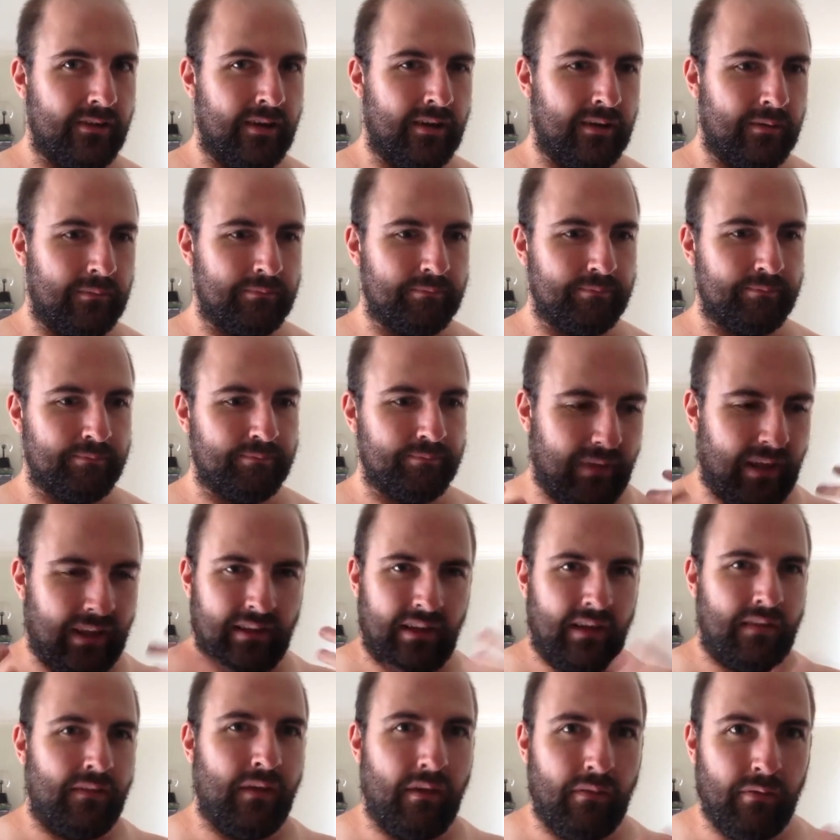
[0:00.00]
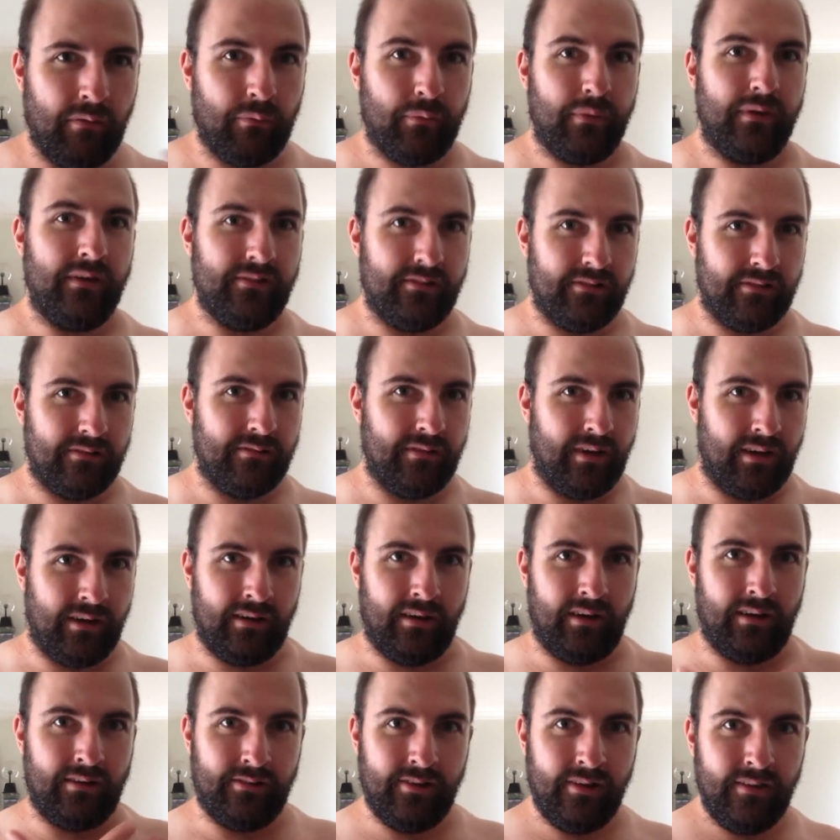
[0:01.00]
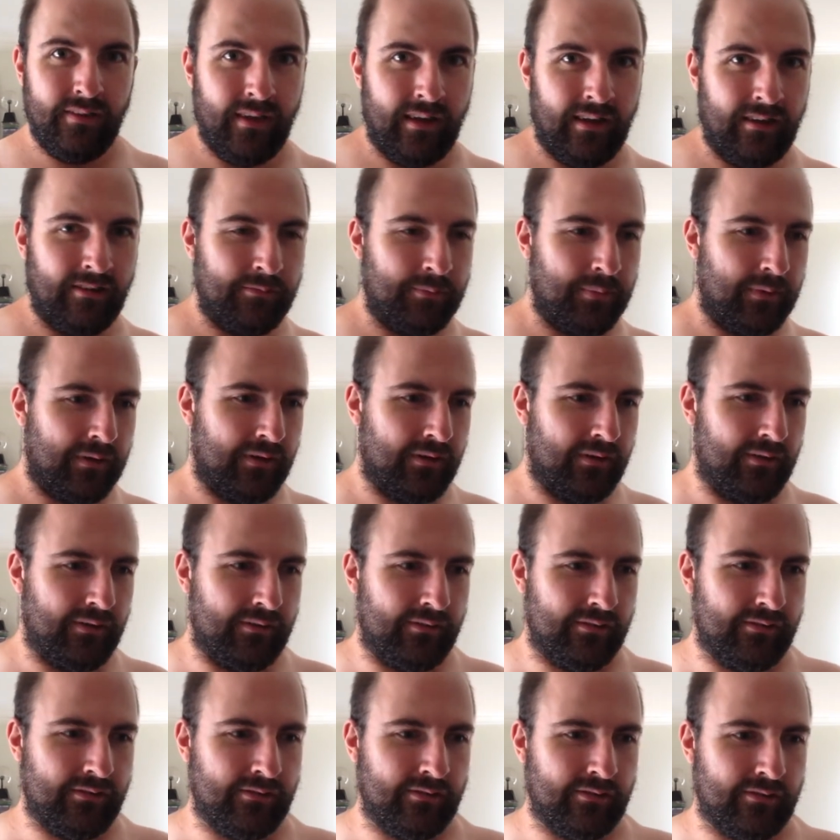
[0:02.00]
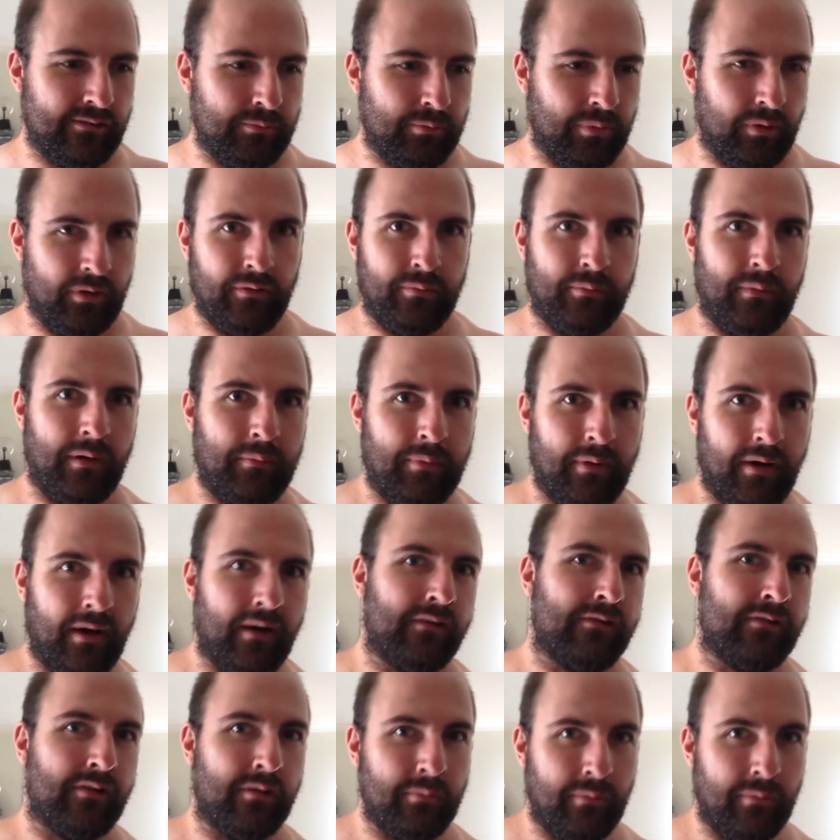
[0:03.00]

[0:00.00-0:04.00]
And the reason I did that is because both my partner